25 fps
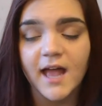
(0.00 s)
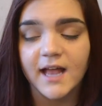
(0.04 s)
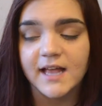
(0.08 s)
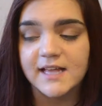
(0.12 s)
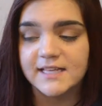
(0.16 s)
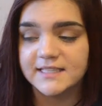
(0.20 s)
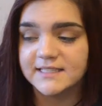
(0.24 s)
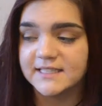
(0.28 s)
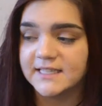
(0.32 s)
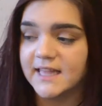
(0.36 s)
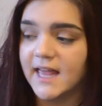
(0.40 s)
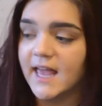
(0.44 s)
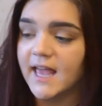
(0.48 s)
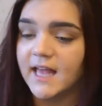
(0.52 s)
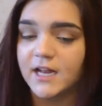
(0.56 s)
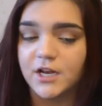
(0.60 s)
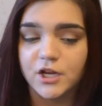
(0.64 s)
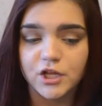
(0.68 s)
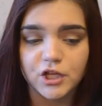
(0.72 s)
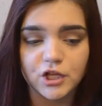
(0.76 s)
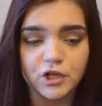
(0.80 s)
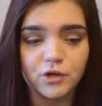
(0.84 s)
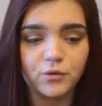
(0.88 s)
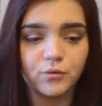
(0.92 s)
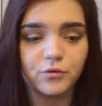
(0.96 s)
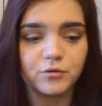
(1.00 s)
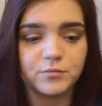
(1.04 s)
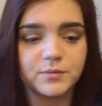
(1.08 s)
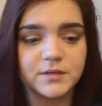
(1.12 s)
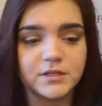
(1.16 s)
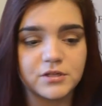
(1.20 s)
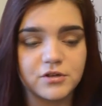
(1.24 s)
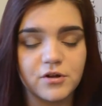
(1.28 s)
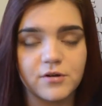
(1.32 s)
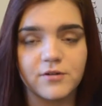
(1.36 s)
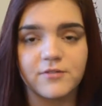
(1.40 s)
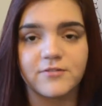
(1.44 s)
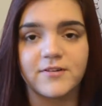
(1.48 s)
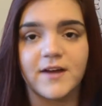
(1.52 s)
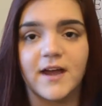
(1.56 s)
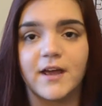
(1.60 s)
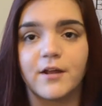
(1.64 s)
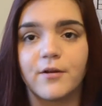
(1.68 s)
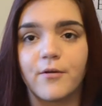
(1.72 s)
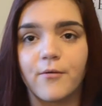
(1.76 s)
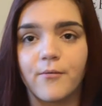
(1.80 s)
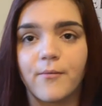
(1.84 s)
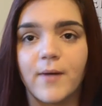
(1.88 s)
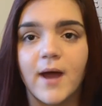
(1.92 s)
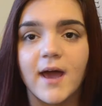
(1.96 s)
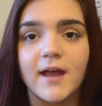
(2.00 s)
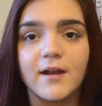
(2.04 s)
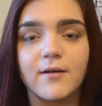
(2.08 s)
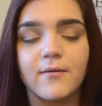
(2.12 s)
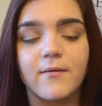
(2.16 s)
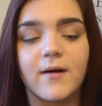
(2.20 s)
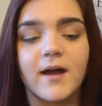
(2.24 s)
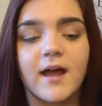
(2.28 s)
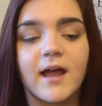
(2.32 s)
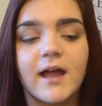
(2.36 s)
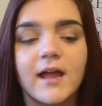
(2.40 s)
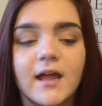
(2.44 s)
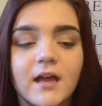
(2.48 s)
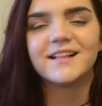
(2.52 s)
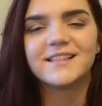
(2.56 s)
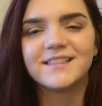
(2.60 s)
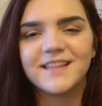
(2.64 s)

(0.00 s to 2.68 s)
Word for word: because then you will be notified right away.